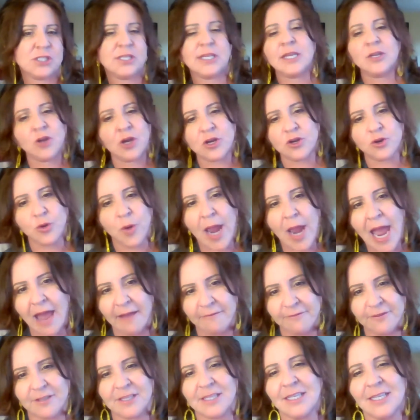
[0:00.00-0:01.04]
in our
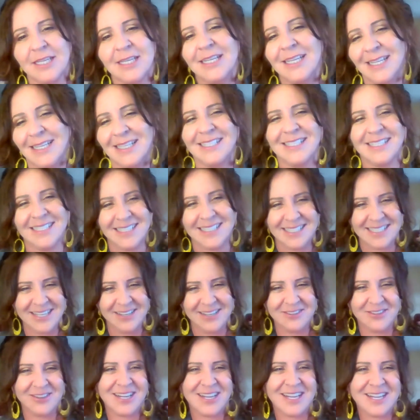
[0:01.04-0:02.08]
craft.
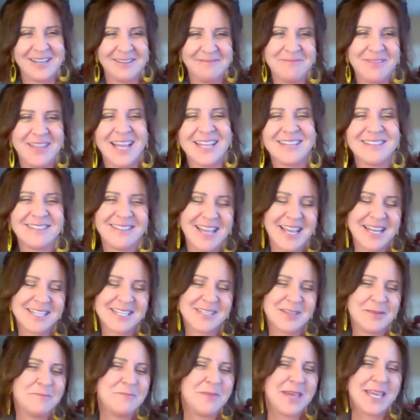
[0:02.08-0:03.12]
So that is
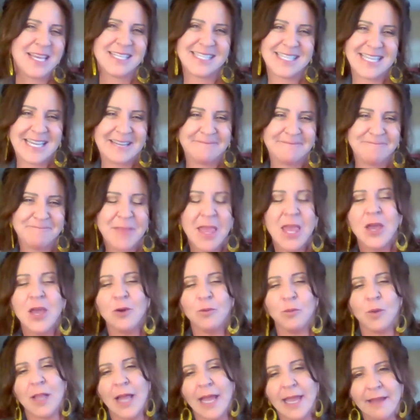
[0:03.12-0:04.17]
amazing.
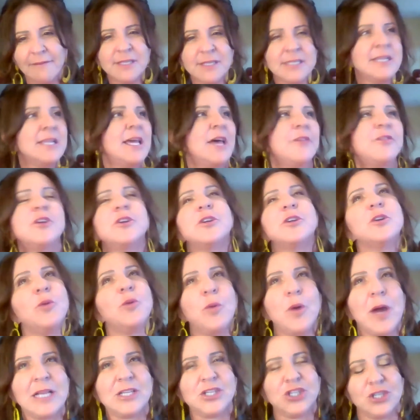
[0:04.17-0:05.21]
Well, I have another
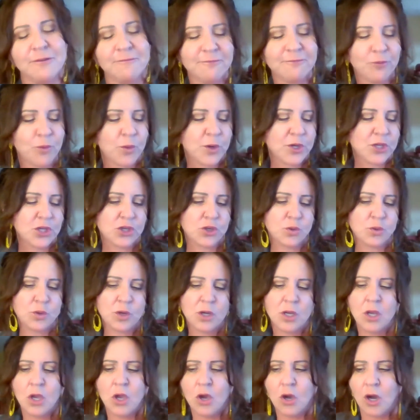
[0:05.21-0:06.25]
question for you.
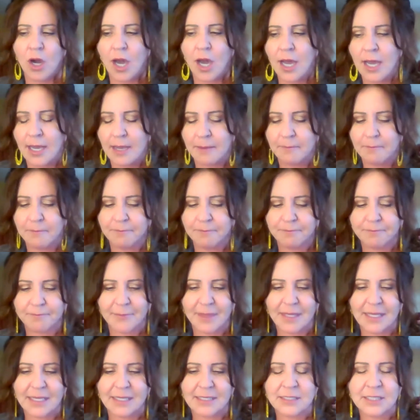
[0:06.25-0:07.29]
I'm
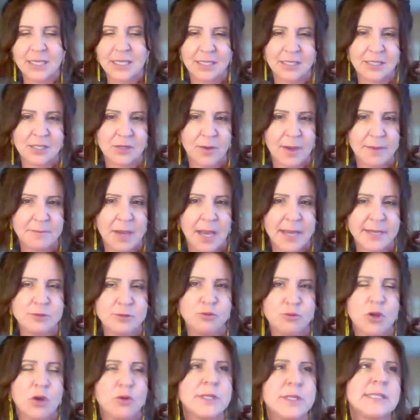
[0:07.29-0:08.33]

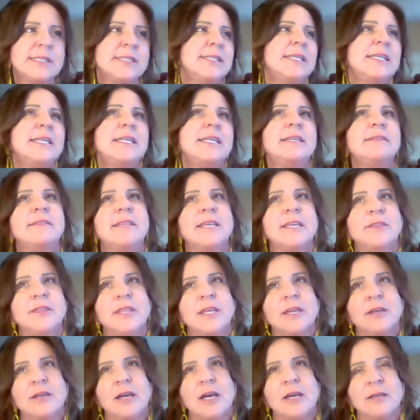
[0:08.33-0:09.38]
noticing that
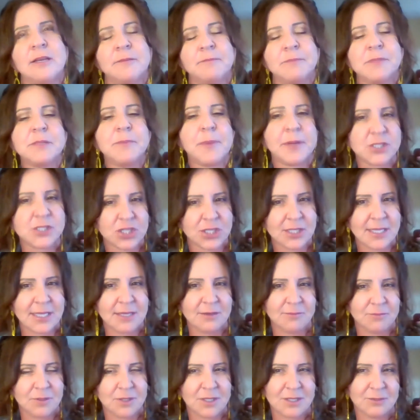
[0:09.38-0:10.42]

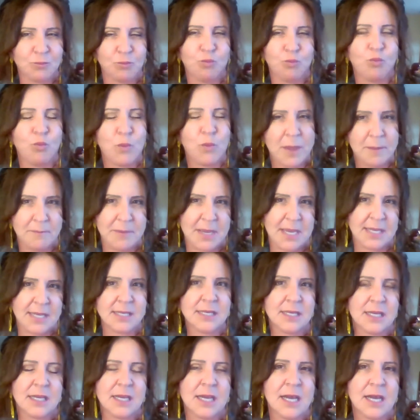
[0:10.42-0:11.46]
especially women,